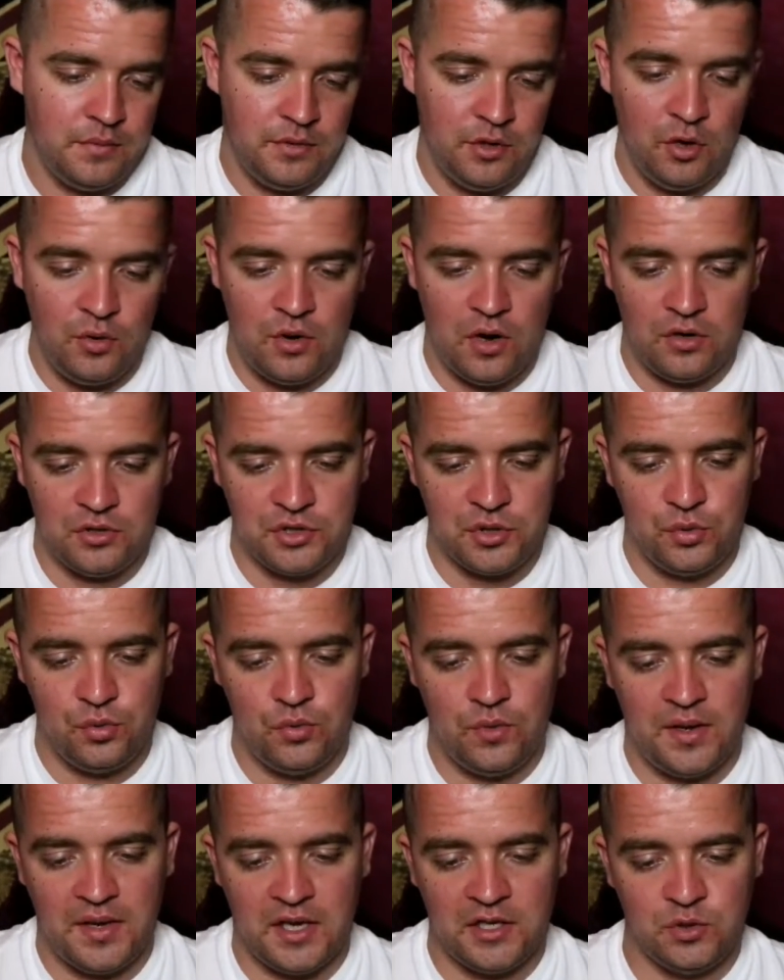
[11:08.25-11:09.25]

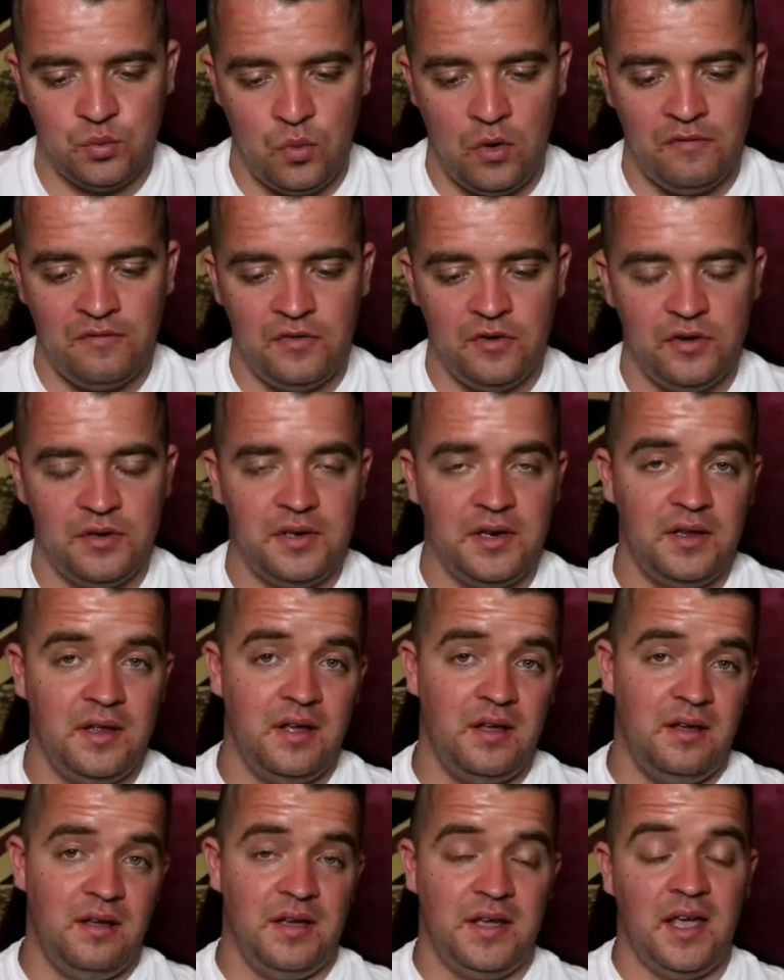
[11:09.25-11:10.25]
Newcastle against Watford.
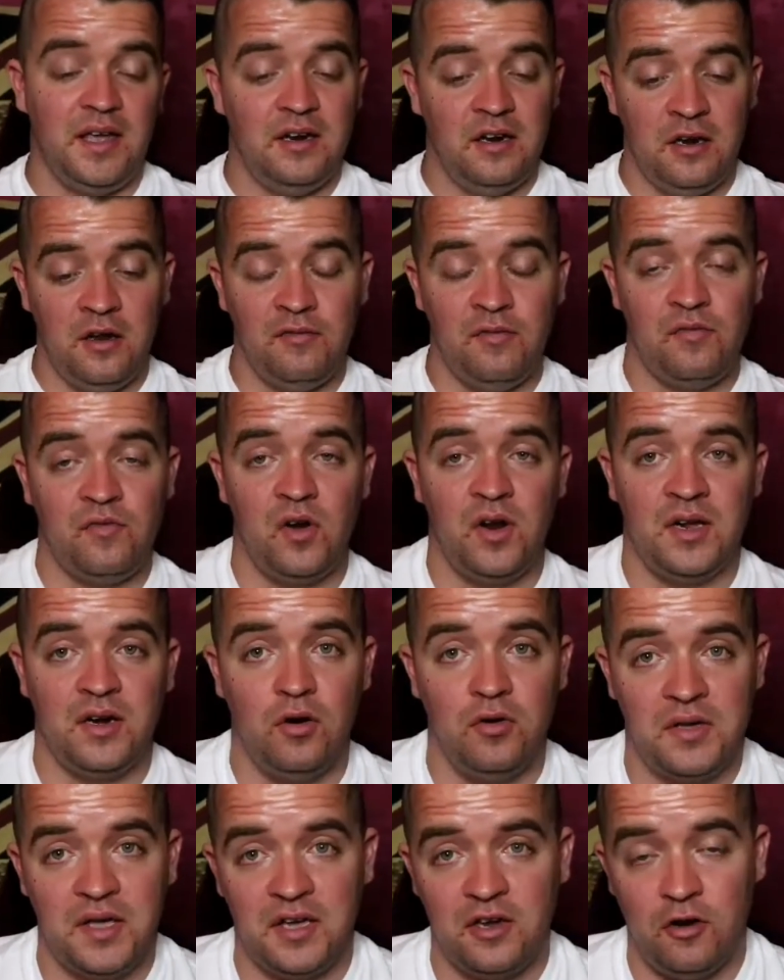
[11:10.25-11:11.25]
Again, another 3
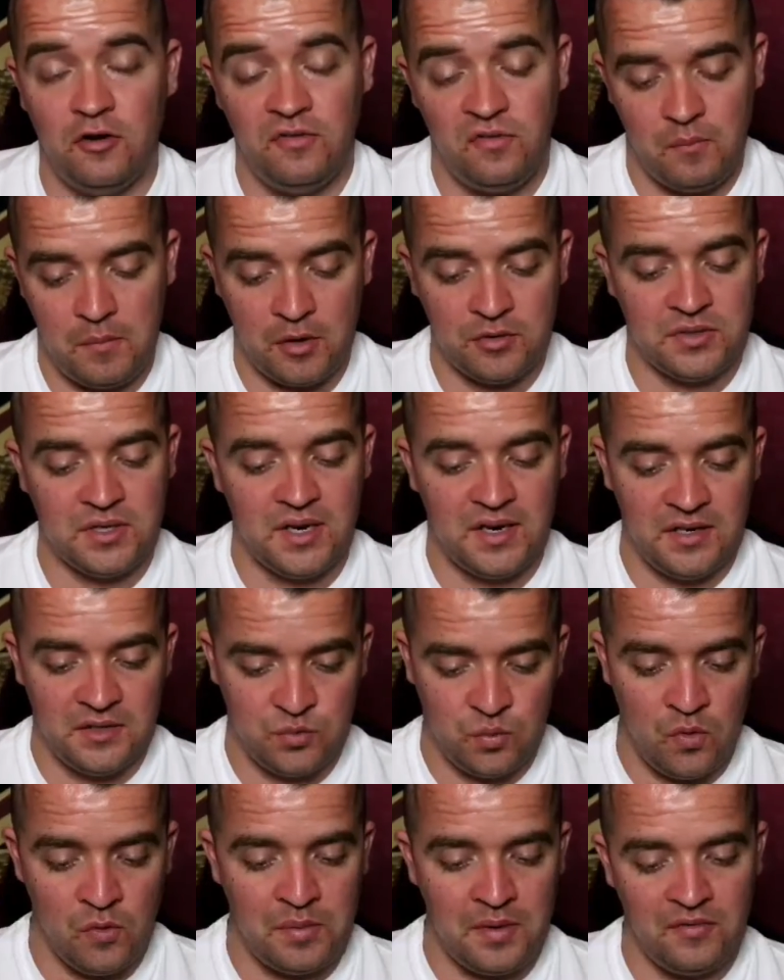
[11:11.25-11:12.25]
o'clock kickoff. Most of
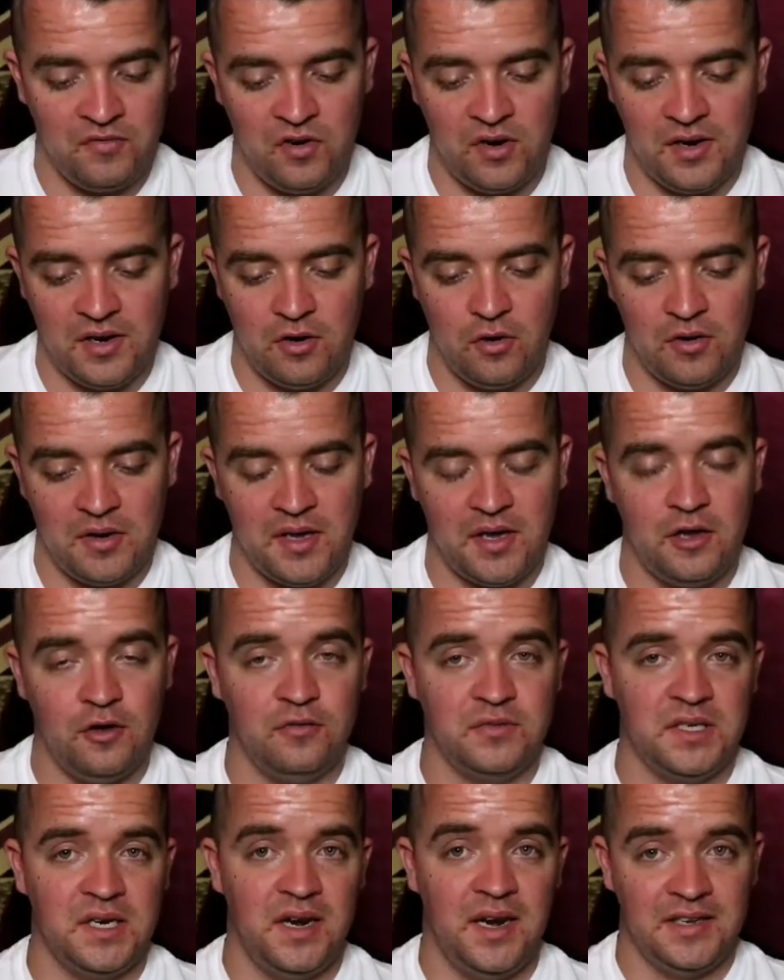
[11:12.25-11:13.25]
these will be 3 o'clock
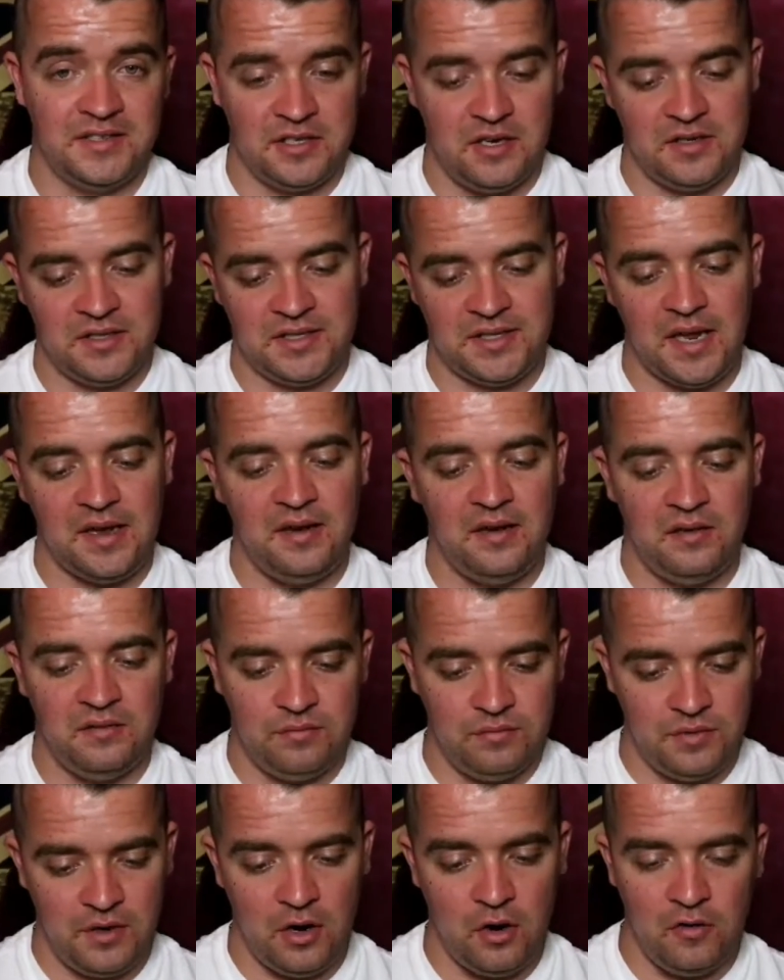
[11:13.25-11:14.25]
kickoffs, unless I state,
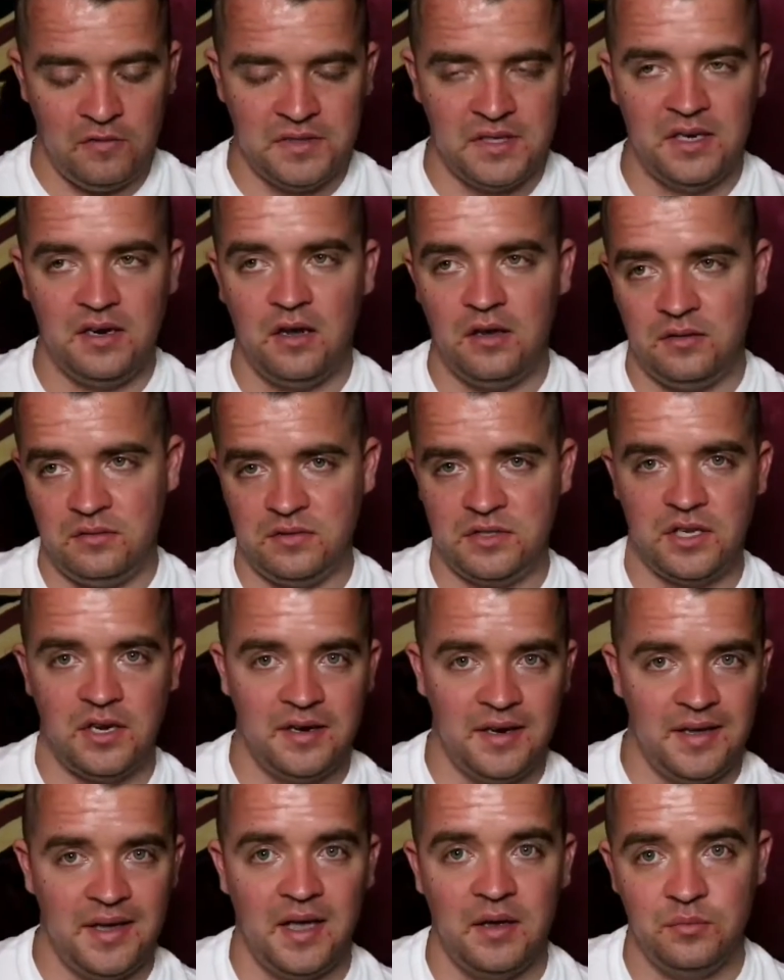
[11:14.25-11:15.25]
you know, obviously like
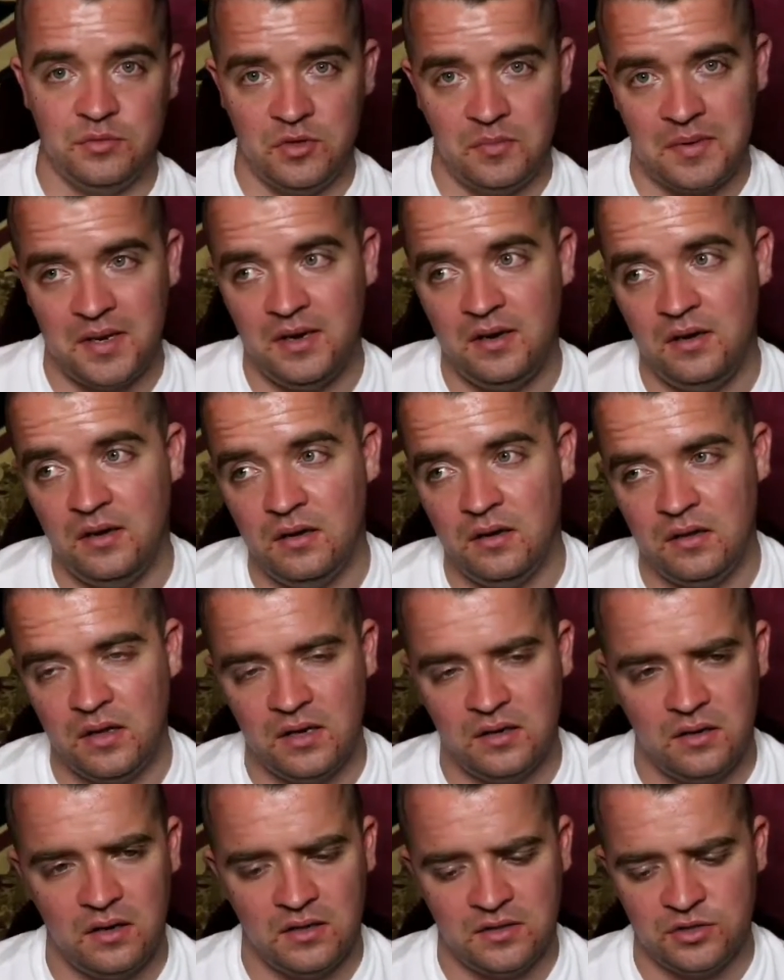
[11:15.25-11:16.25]
Sunday games will be, I
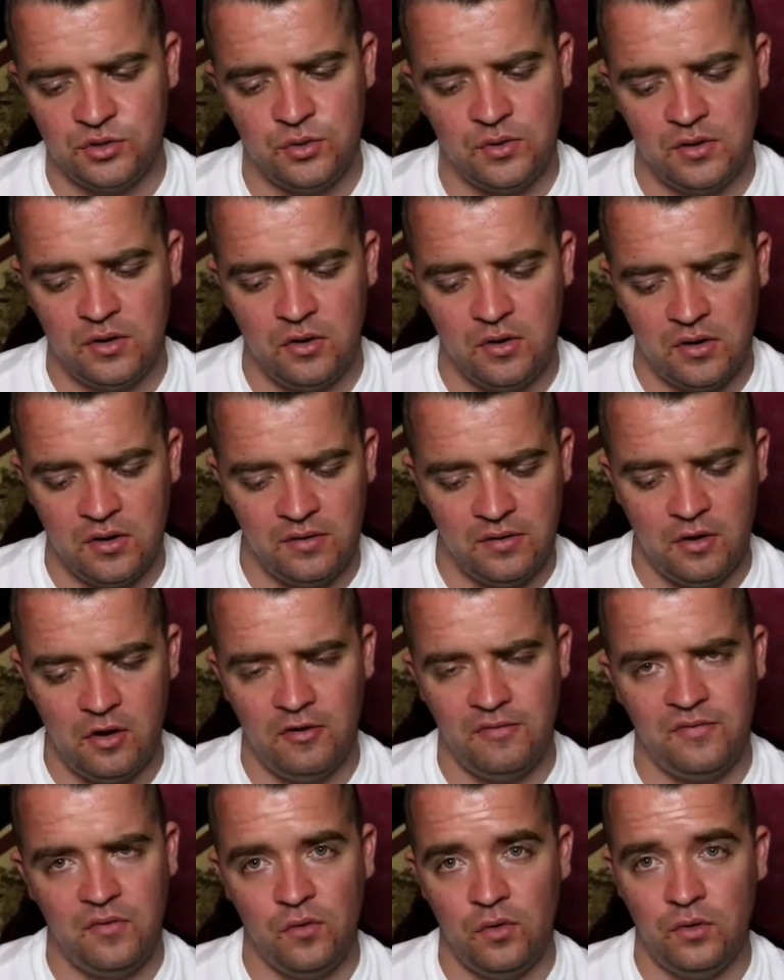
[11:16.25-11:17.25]
think, like 2 o'clock and
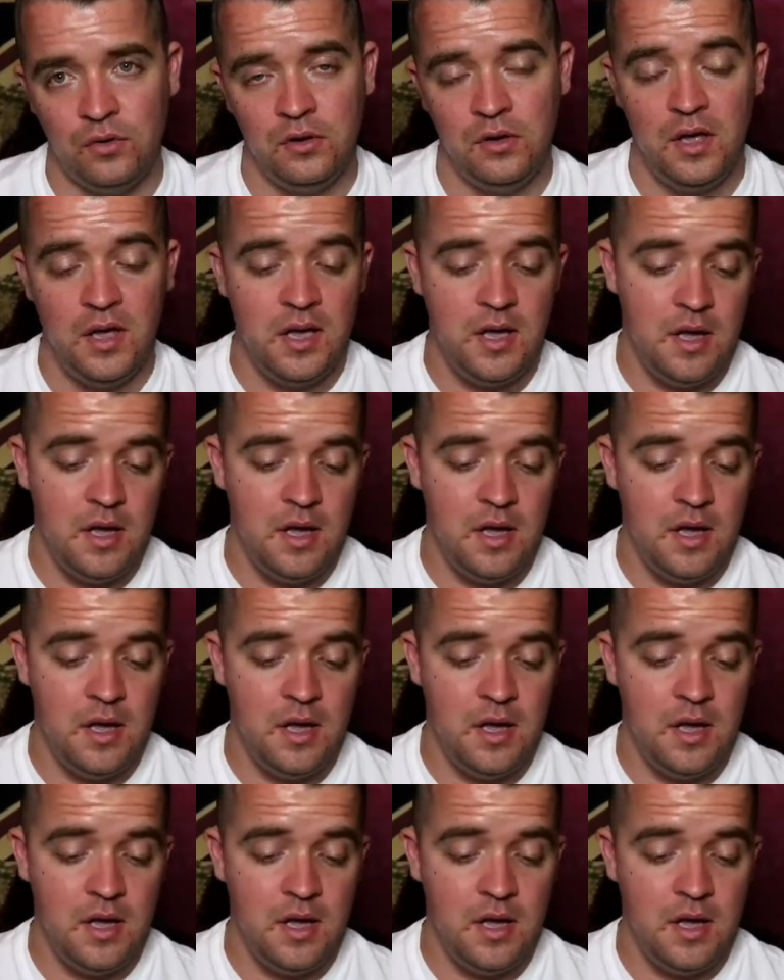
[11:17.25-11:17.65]
4:30.